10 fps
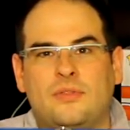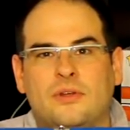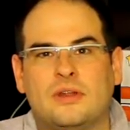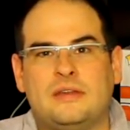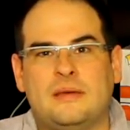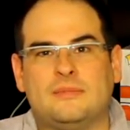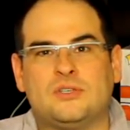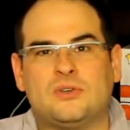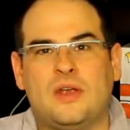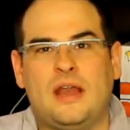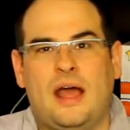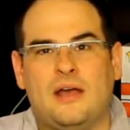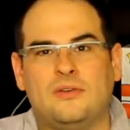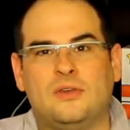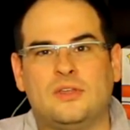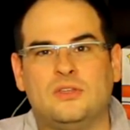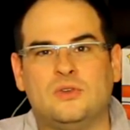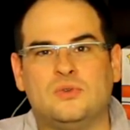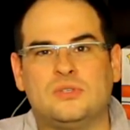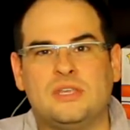They're going to demonstrate how you can
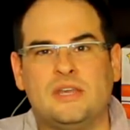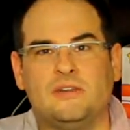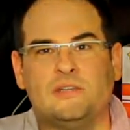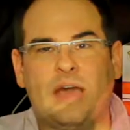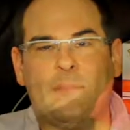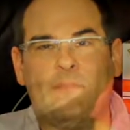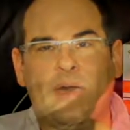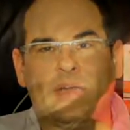use the Innotab Max.